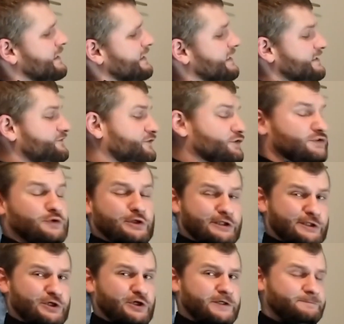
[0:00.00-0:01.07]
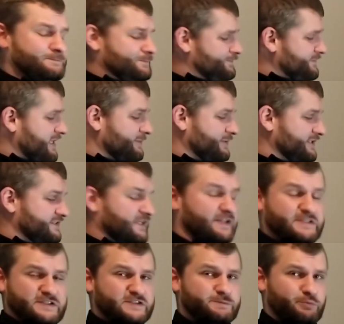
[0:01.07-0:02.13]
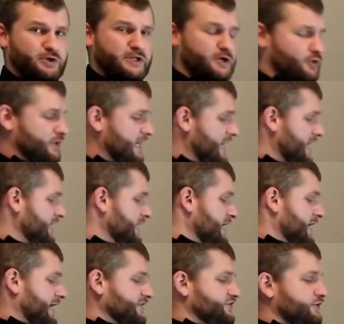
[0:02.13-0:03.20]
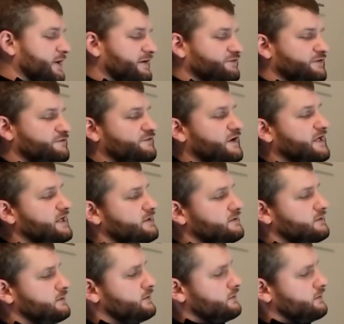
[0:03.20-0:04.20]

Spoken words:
This feels really good. I'm going to say this is pretty okay. I do have to fight it